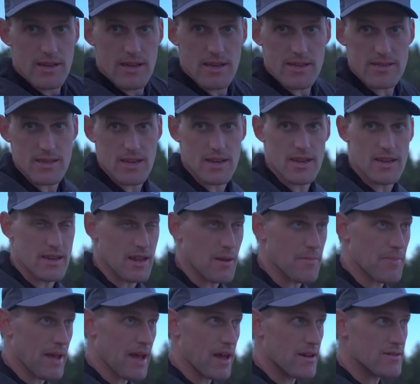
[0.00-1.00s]
It's gonna
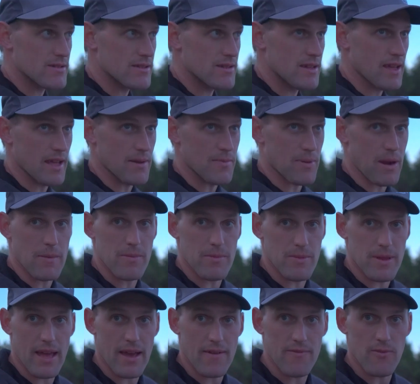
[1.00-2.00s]
dump out and
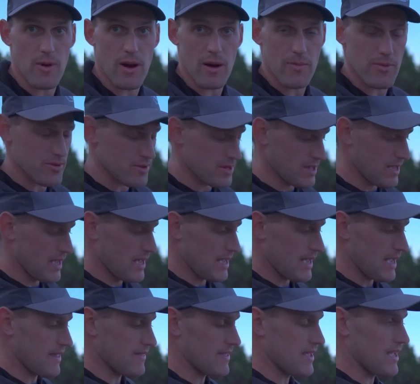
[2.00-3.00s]
probably have wobble.
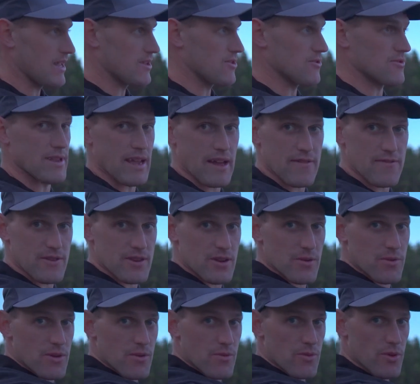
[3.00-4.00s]
And then you definitely
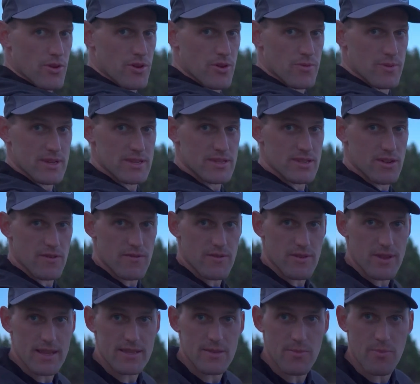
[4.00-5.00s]
don't wanna roll your wrist over.
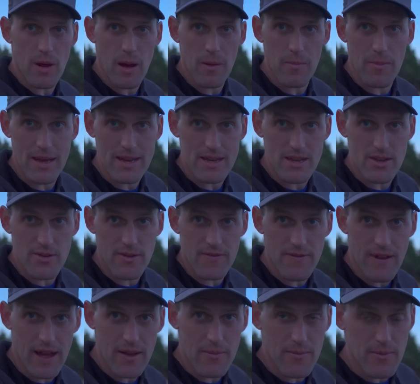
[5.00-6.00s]
That's a problem I do
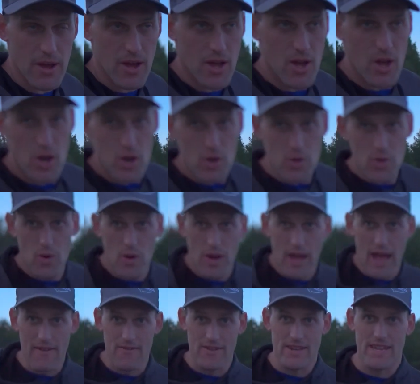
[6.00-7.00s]
if I
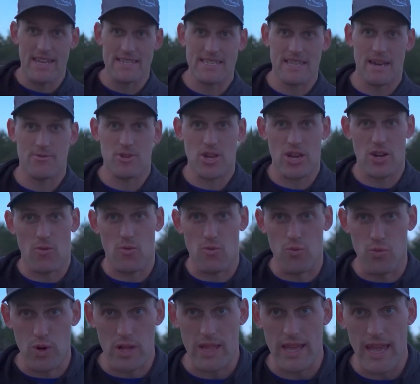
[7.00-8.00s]
have a disc and I'm trying to
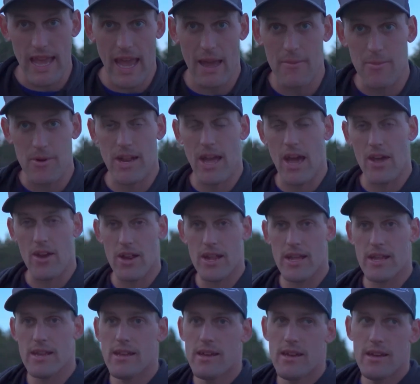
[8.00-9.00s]
really hammer down on
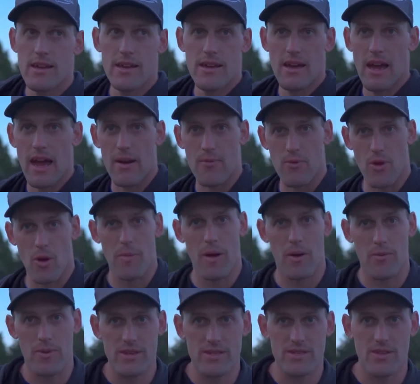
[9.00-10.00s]
it. I roll my
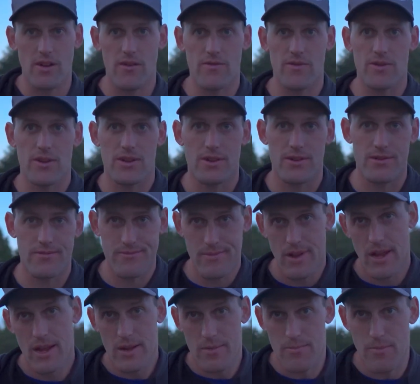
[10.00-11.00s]
wrist over and
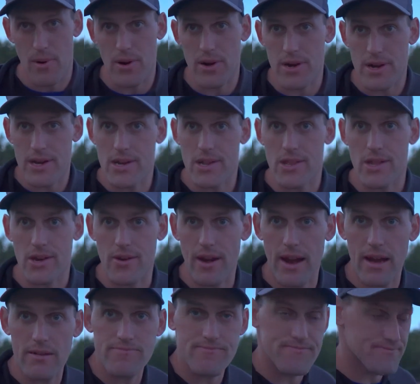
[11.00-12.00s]
burn it into the
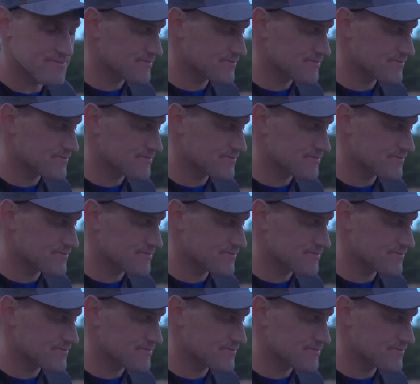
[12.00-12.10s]
ground.